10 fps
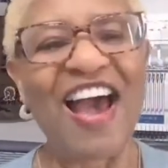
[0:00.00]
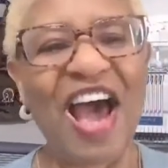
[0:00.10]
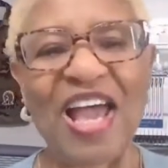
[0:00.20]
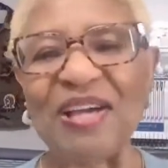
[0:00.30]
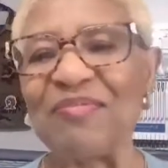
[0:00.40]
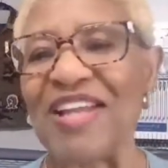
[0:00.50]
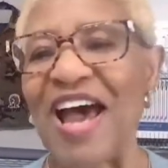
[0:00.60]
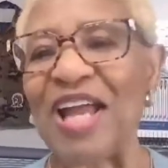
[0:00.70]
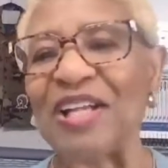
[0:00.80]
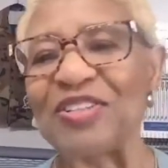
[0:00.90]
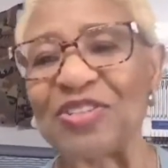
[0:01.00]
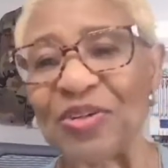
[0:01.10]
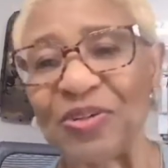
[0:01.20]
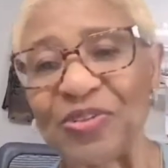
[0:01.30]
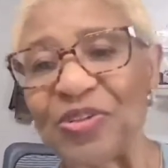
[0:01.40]
I am not a
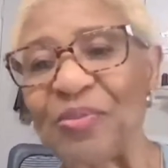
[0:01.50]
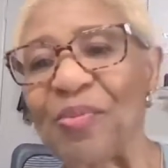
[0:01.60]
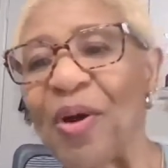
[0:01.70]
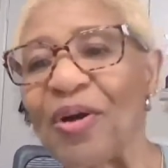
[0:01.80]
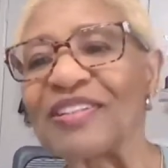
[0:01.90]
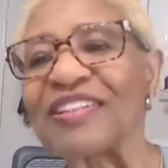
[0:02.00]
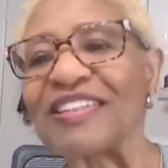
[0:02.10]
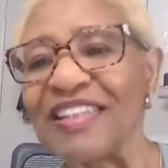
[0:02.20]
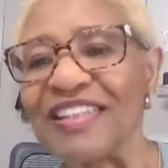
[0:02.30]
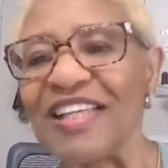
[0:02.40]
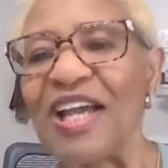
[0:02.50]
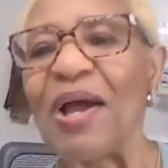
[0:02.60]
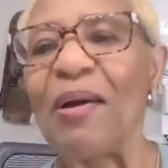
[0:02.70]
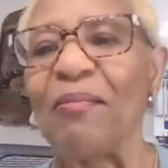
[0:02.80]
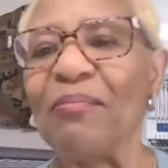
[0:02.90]
serger person,
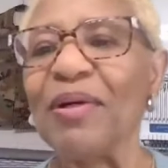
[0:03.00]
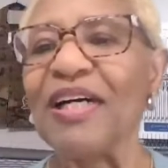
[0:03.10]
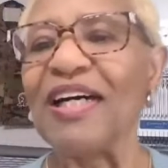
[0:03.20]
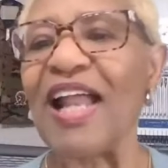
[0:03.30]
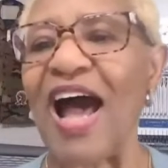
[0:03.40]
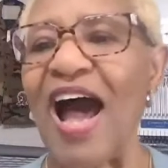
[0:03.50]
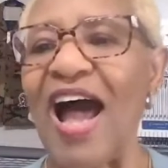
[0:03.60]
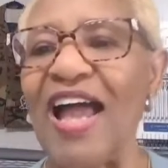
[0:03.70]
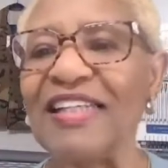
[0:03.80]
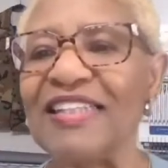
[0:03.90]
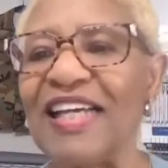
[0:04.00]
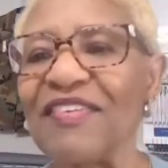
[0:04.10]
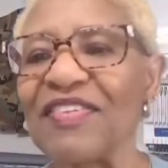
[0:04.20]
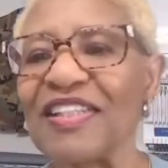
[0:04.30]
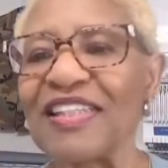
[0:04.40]
but I
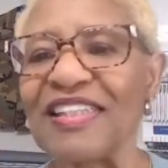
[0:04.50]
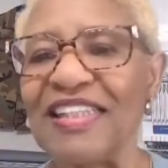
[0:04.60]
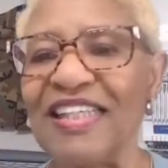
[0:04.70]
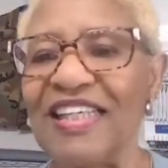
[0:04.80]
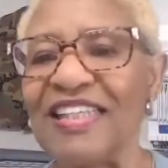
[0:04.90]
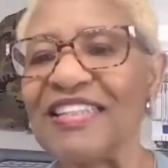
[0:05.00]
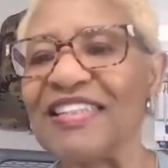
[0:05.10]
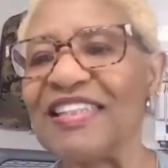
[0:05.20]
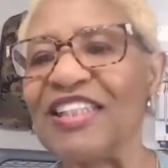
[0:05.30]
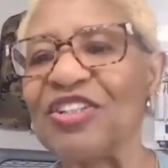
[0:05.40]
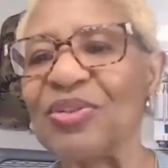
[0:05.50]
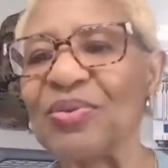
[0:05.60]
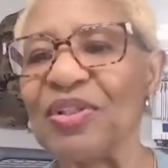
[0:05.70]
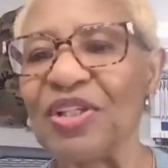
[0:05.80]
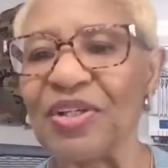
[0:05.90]
definitely intend to
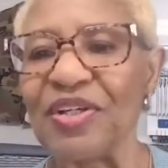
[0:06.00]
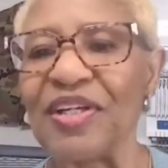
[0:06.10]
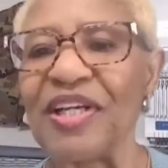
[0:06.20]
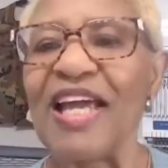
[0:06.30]
learn.